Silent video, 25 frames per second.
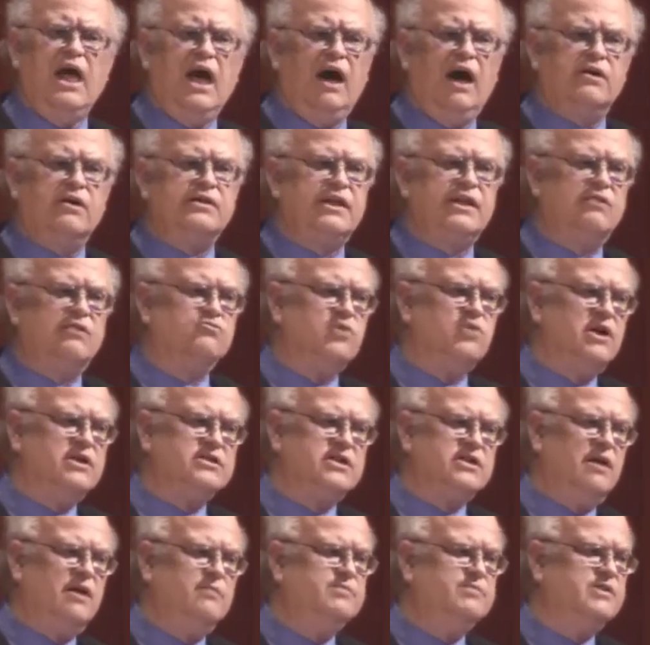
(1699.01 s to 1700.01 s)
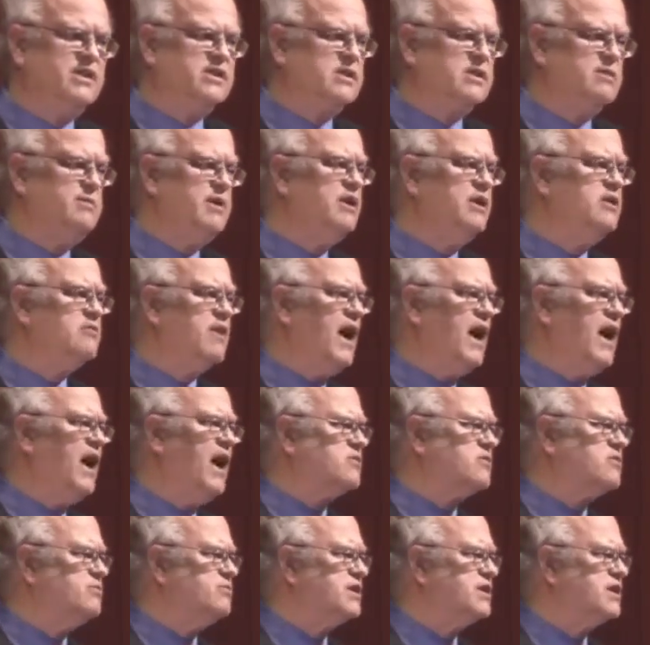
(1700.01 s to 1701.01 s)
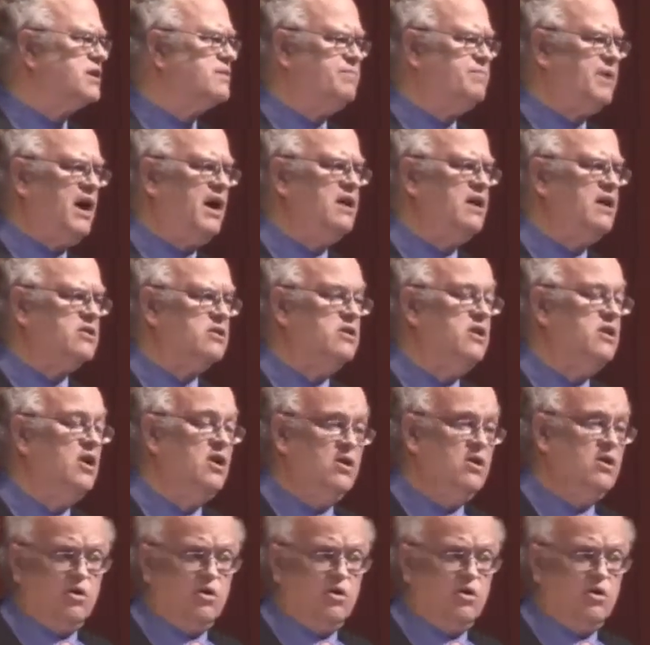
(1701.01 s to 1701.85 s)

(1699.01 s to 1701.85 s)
How does that runtime system interact with the compiler?